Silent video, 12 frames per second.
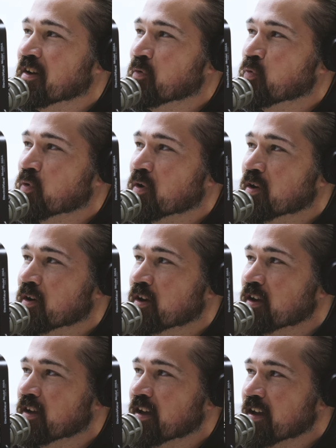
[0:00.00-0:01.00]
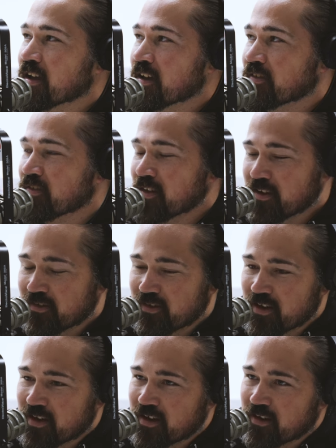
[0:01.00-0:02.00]
word, I guess they
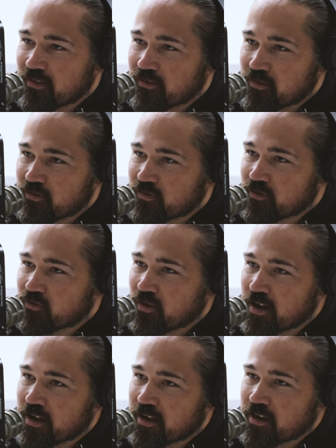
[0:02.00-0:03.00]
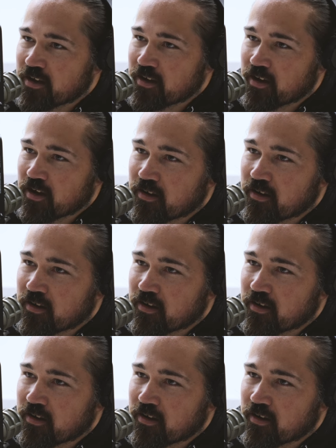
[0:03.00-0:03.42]
say, is you should try to get